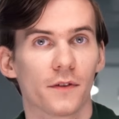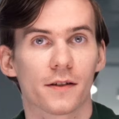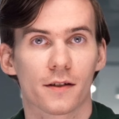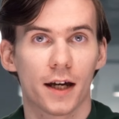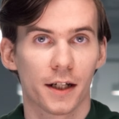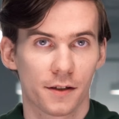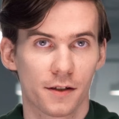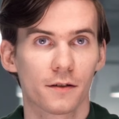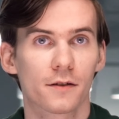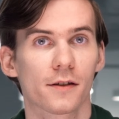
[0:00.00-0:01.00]
is an
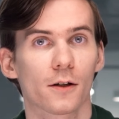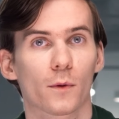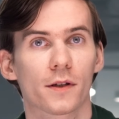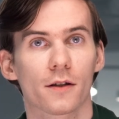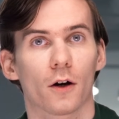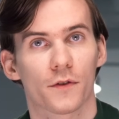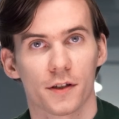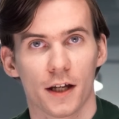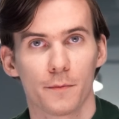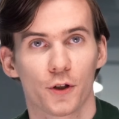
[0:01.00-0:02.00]
async sequence of
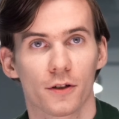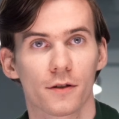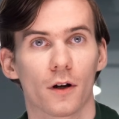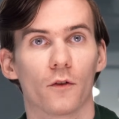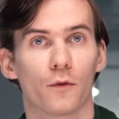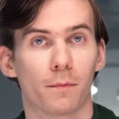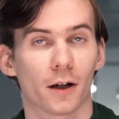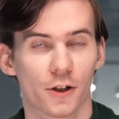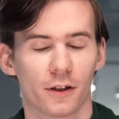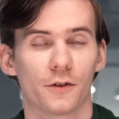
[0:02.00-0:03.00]
snapshots of
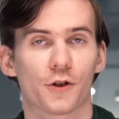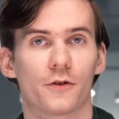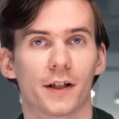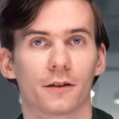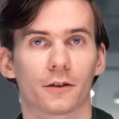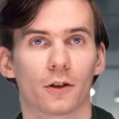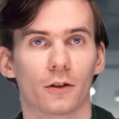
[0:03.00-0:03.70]
partially generated